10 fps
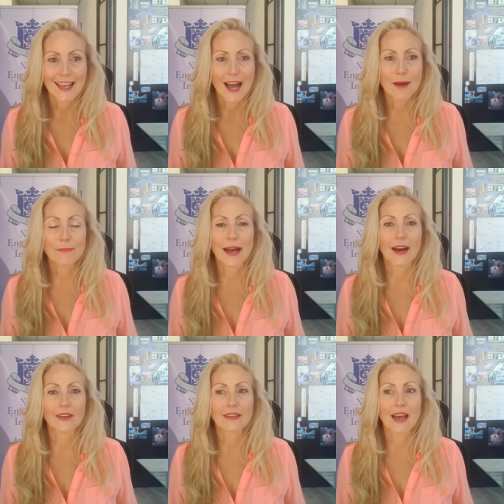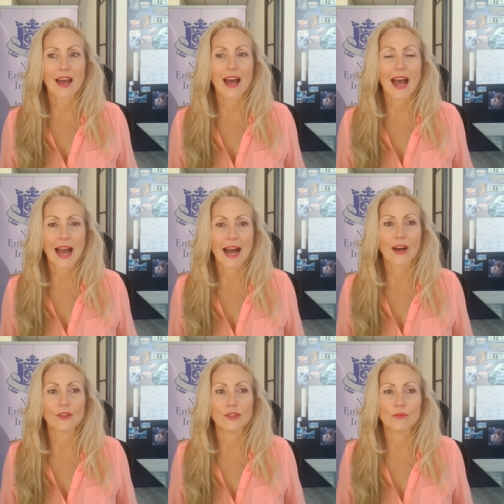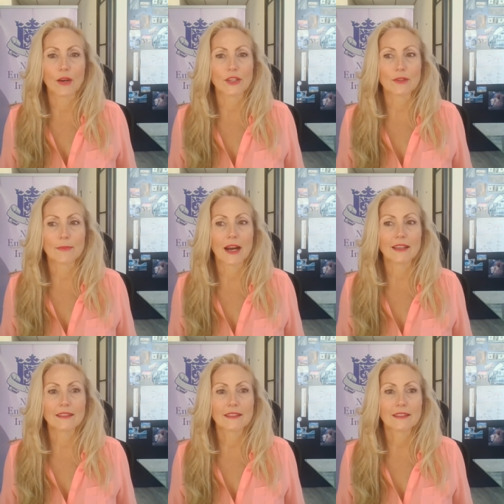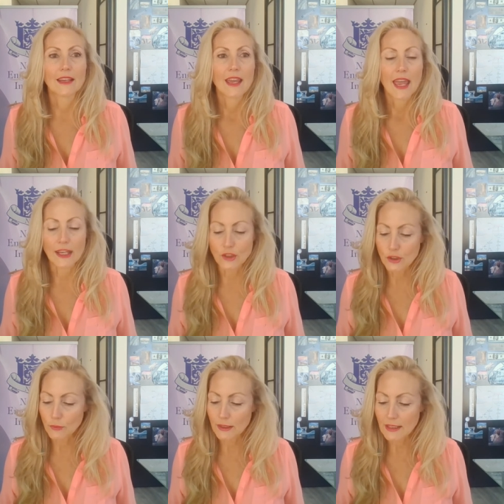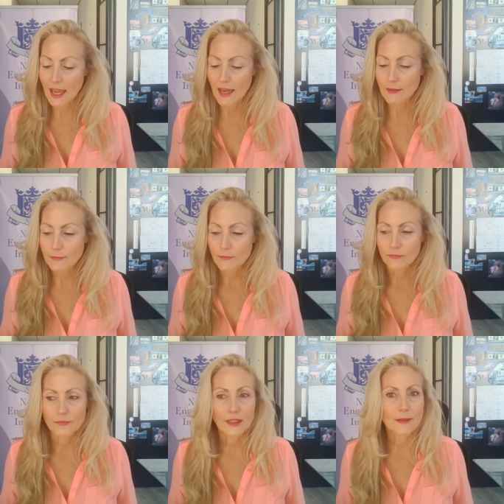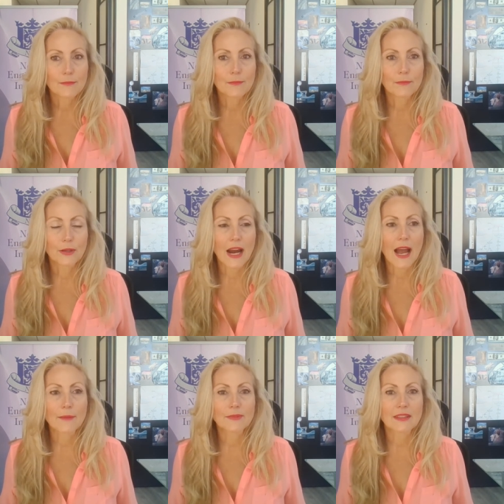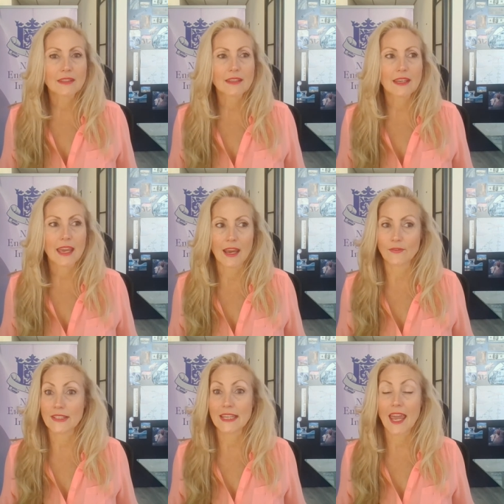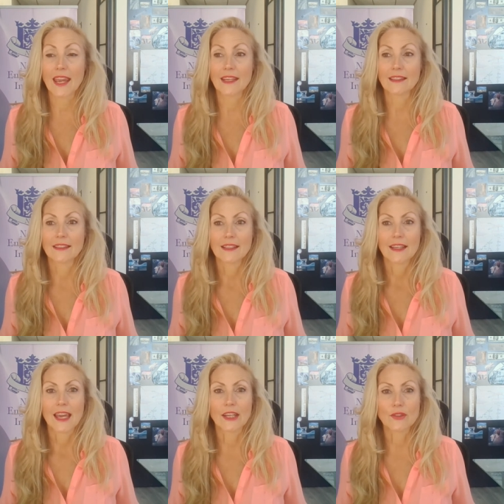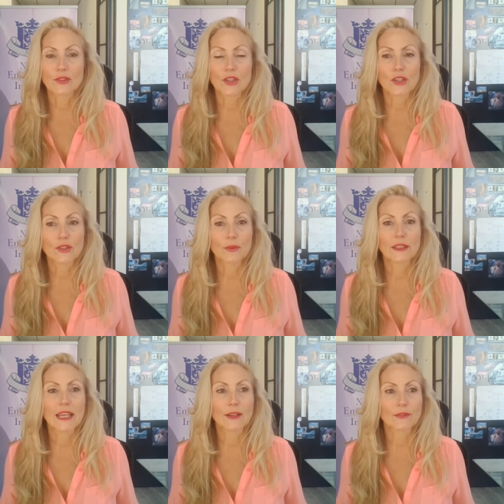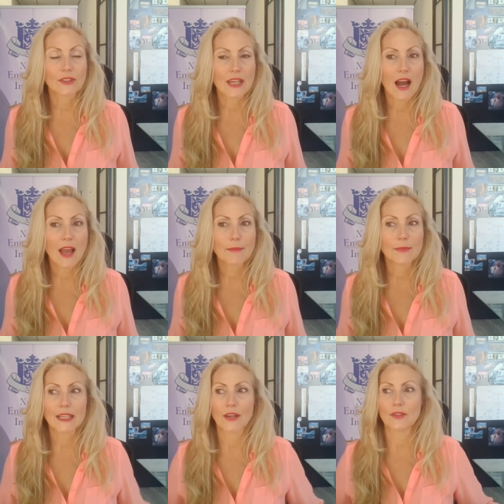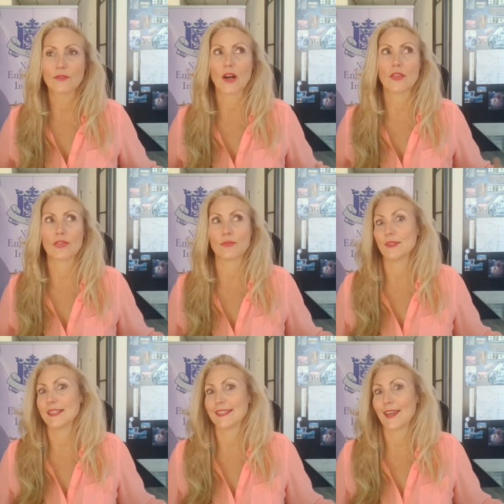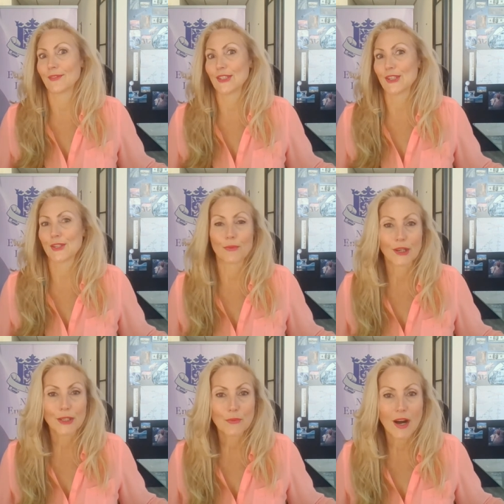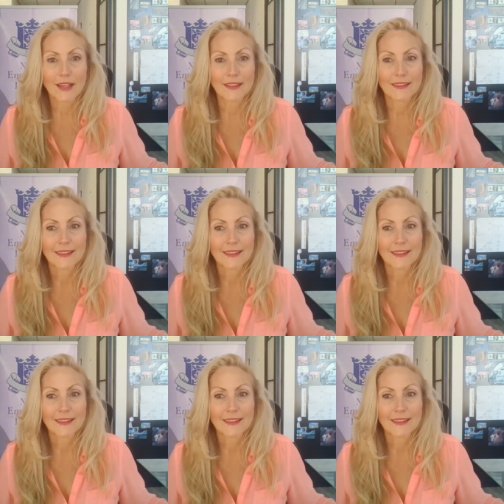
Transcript: about how you run your mind. And doing that perhaps every day. And you start doing that over time, and now you've got 3, 7, 21.